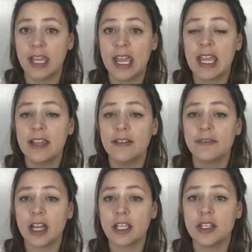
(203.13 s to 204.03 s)
If
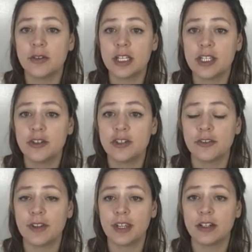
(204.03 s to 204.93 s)
not, you can use your
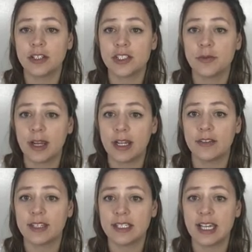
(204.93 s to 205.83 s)
fingers to write on
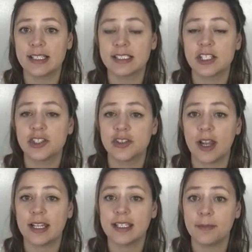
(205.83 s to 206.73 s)
the desk to
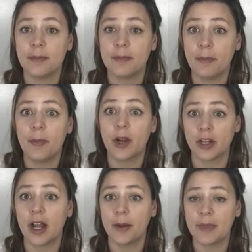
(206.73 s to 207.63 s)
try to mark
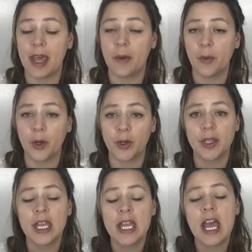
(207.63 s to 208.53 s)
up that word.
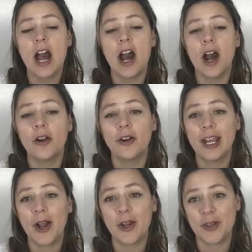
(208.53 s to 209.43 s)
All right,
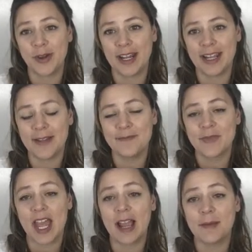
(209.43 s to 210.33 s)
are you ready?
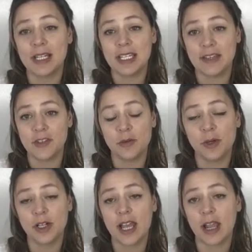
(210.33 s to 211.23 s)
I'm going to give you the
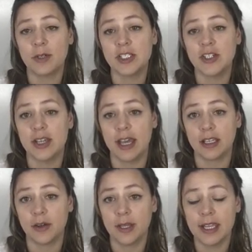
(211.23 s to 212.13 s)
word. I want you to
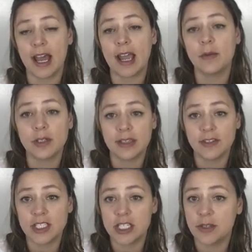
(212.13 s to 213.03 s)
echo it. I will give
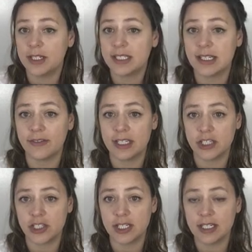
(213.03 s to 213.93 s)
it to you in a
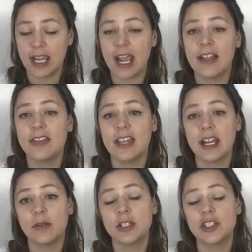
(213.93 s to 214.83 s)
definition, and then
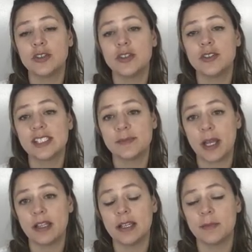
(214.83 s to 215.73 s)
I want you to
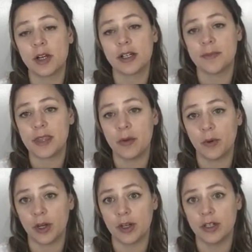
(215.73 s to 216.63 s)
spell and mark up that
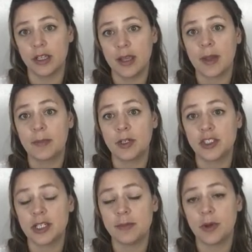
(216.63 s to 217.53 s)
word by
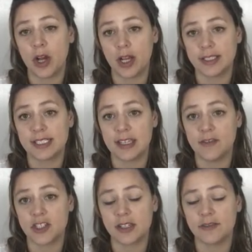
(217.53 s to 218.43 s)
pushing pause to give
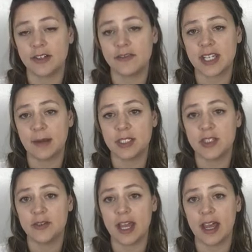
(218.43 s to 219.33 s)
yourself enough time to
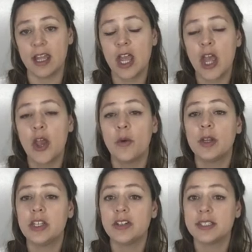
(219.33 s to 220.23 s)
do that.
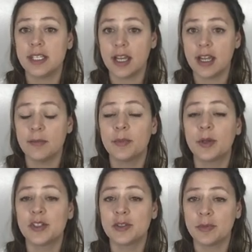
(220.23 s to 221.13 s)
When you're done,
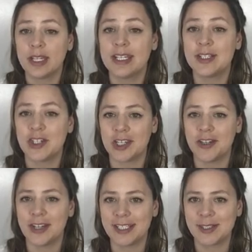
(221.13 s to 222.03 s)
push play to check
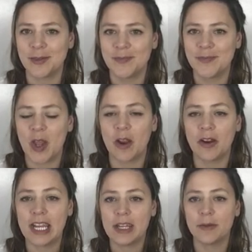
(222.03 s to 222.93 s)
your answer. All
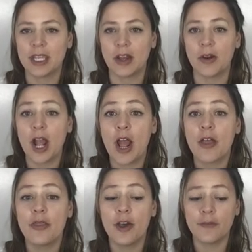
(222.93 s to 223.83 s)
right, here we go.
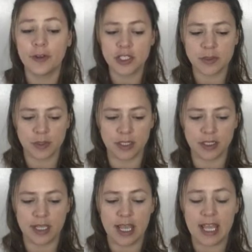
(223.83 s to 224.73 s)
The first word
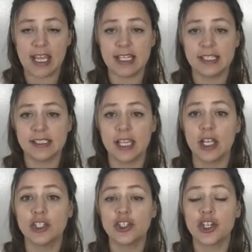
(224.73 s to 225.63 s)
is
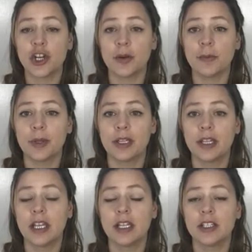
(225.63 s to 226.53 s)
chirp.
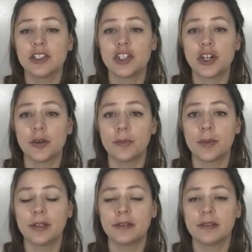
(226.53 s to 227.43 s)
Chirp.
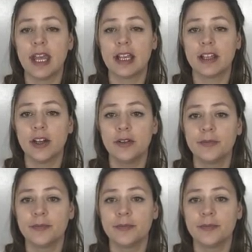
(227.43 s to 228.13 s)
Echo.